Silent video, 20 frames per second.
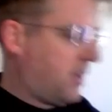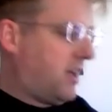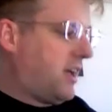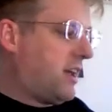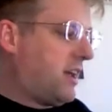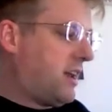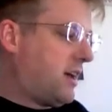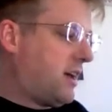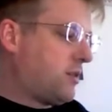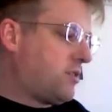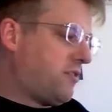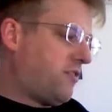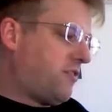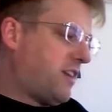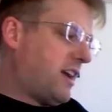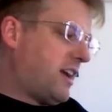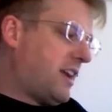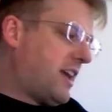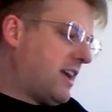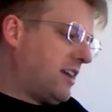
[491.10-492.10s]
And now to
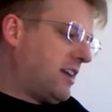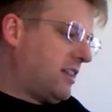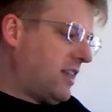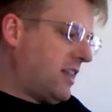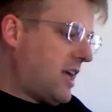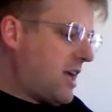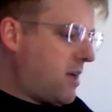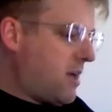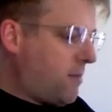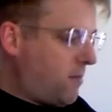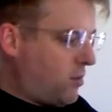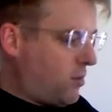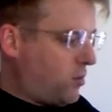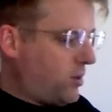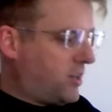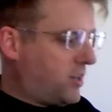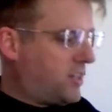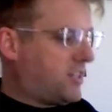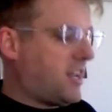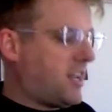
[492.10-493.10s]
find angle m, we're
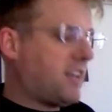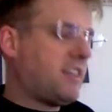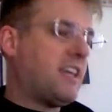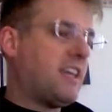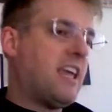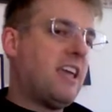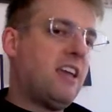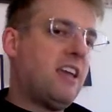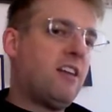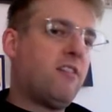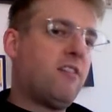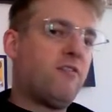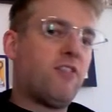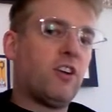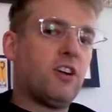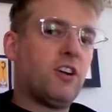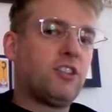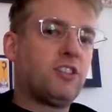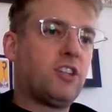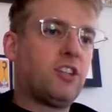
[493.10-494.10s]
going to take the
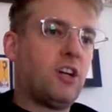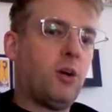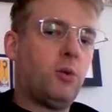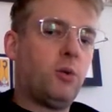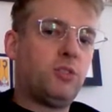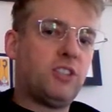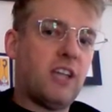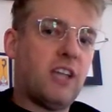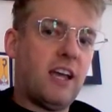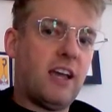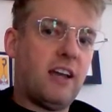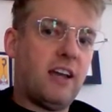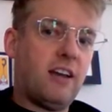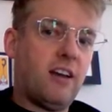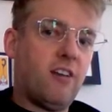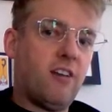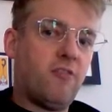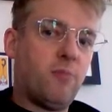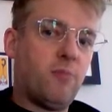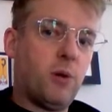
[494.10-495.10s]
inverse cosine
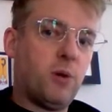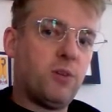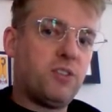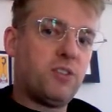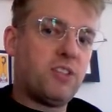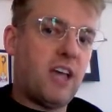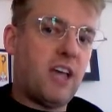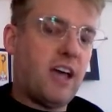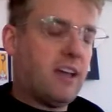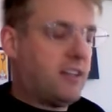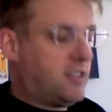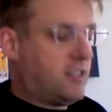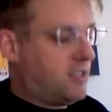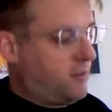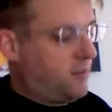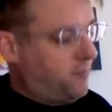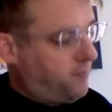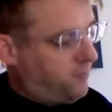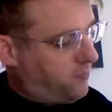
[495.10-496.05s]
of both sides.